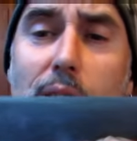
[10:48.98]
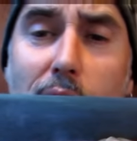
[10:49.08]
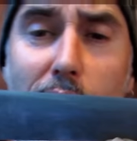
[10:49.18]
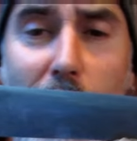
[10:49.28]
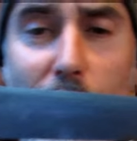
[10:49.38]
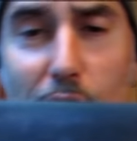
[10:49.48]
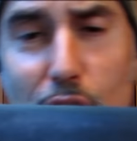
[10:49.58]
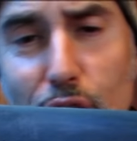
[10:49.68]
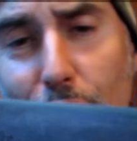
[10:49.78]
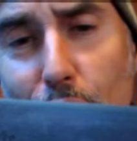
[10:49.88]
that'll take the
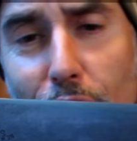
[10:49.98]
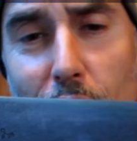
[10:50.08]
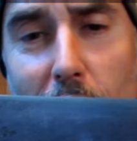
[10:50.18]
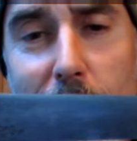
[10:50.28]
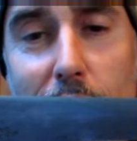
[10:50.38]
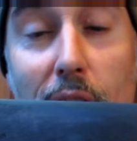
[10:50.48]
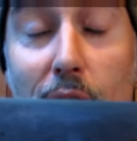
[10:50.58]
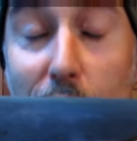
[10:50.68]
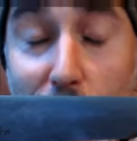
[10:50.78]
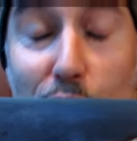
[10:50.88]
edge off real fast.
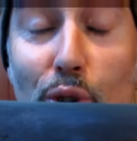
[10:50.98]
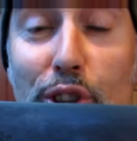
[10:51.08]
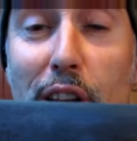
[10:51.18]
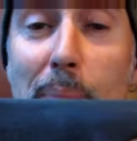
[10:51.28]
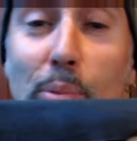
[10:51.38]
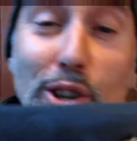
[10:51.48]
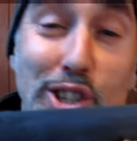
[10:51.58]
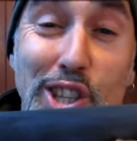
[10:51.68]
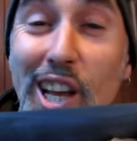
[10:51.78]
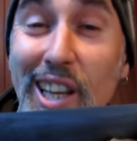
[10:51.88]
You can sort that out by
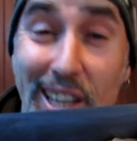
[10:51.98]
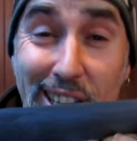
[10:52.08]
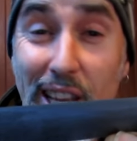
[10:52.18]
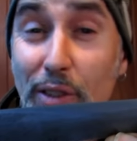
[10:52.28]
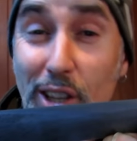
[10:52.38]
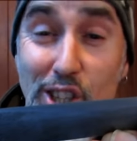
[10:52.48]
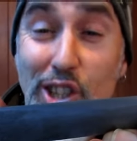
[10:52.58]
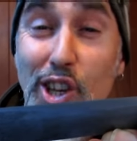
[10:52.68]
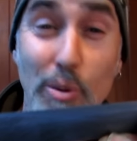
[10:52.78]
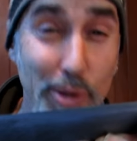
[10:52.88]
steeling it and giving it a
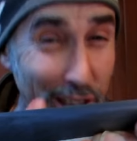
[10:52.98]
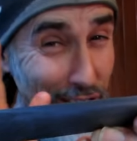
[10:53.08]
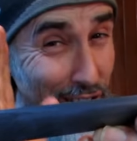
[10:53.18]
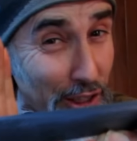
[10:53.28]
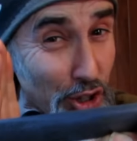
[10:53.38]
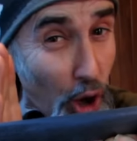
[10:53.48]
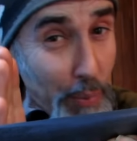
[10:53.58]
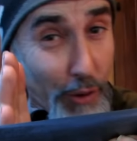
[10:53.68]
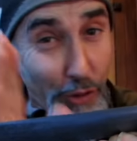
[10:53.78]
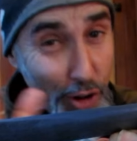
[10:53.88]
steel, but that's another
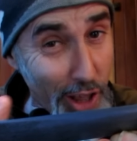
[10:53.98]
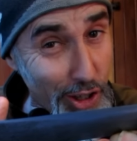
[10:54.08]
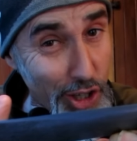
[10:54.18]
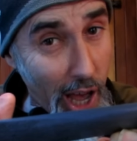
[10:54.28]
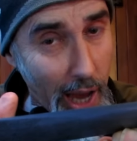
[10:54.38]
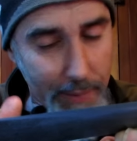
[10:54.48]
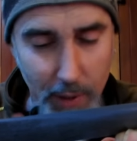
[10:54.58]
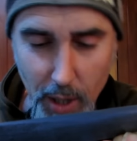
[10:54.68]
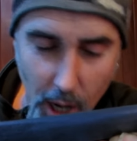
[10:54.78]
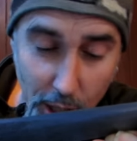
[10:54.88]
topic for another day.
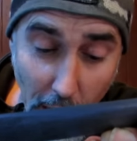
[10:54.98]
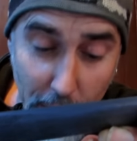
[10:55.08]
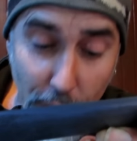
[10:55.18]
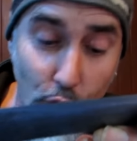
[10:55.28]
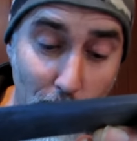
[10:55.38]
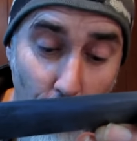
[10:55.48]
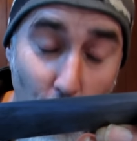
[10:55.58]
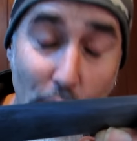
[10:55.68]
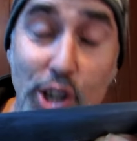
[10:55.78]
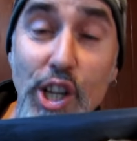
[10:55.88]
And the other form of
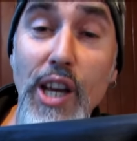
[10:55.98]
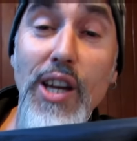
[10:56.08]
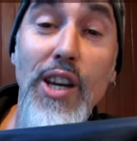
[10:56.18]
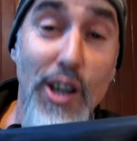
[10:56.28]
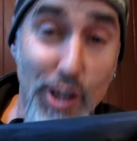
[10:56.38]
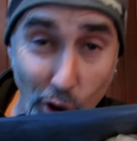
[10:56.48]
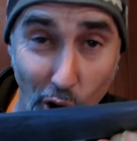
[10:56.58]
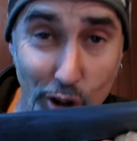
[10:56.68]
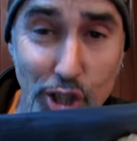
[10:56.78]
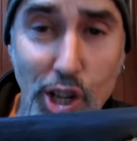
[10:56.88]
wear and tear is
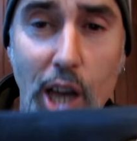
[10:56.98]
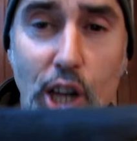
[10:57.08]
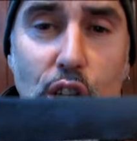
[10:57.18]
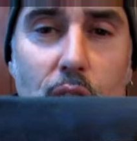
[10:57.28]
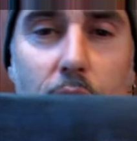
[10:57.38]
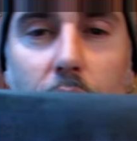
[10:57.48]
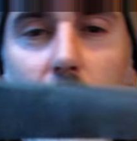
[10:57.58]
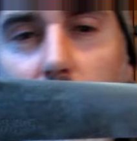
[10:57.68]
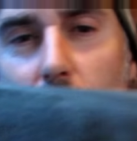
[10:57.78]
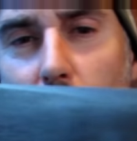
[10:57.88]
oxidation.
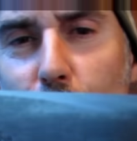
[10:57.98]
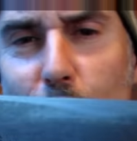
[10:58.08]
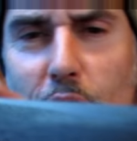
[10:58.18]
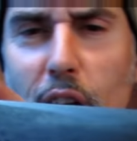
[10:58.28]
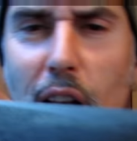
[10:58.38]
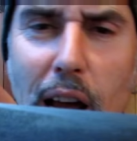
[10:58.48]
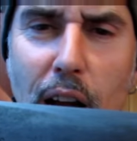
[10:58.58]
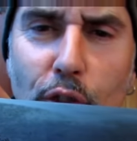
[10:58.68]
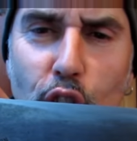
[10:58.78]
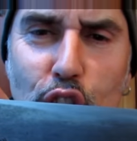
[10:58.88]
If you get a
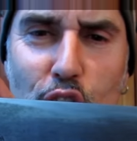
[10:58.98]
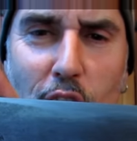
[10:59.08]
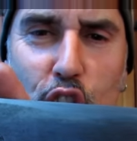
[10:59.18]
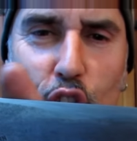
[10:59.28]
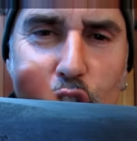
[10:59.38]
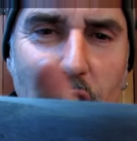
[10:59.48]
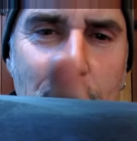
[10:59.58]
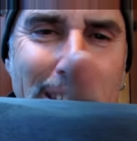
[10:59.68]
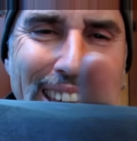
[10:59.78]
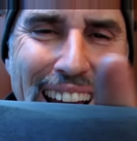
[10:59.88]
layer of oxidation on that,
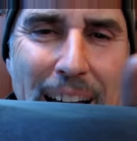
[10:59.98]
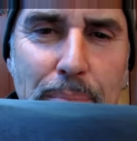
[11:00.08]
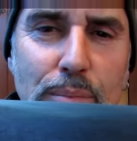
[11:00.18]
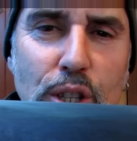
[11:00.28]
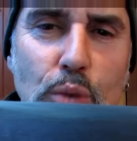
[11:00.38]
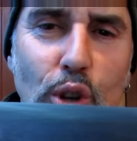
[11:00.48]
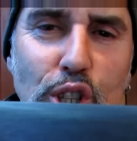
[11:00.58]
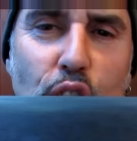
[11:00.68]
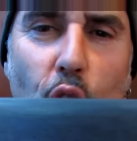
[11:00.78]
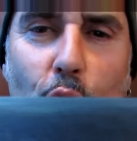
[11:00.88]
it becomes
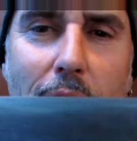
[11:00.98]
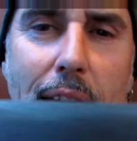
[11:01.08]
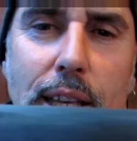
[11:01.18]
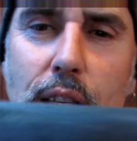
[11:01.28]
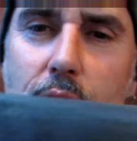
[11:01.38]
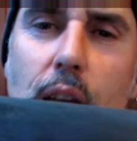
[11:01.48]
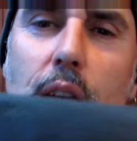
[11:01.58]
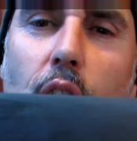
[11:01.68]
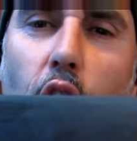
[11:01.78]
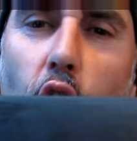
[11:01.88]
what's known as
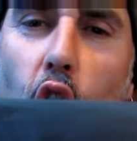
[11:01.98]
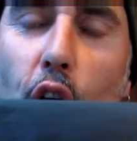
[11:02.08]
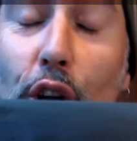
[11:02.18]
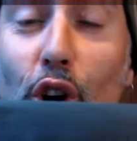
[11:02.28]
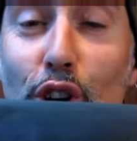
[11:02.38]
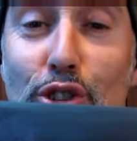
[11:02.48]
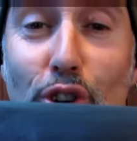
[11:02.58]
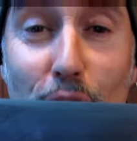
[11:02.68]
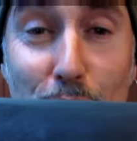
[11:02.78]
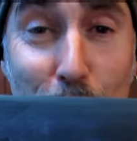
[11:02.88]
iron
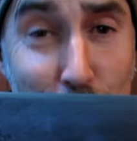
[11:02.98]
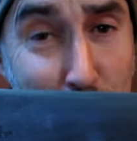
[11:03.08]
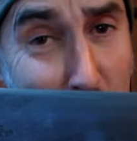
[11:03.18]
oxide, which is